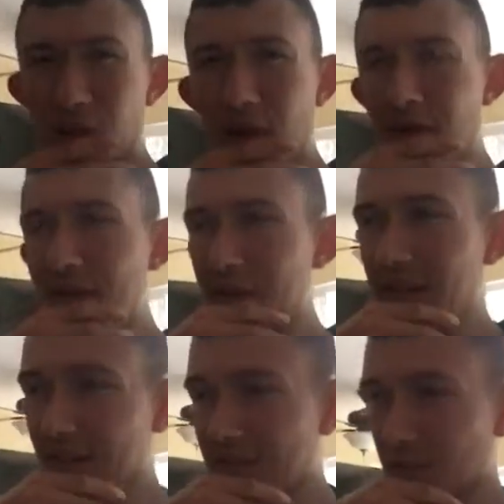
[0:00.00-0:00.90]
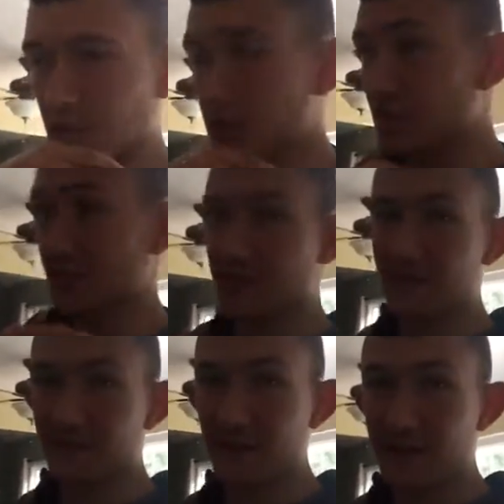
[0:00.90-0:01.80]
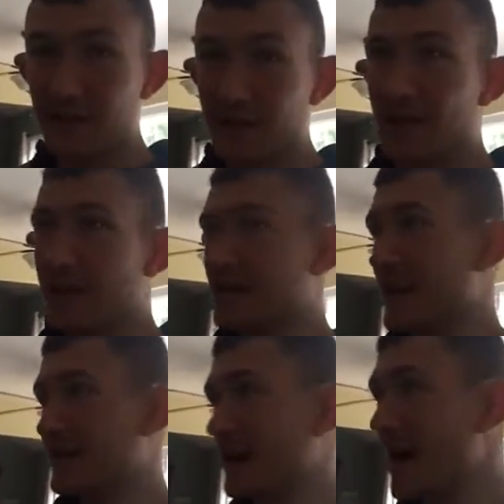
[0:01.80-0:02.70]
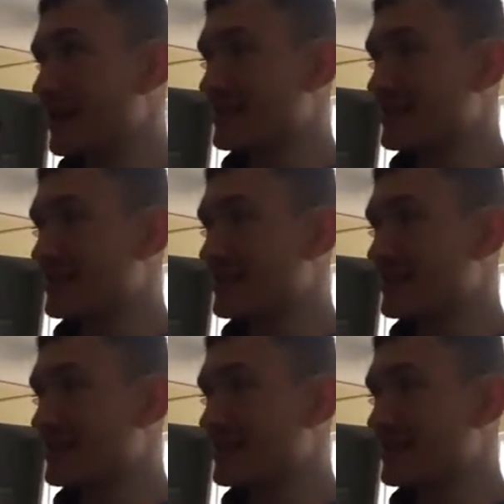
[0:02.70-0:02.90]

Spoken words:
weird because the rules are different. Yet God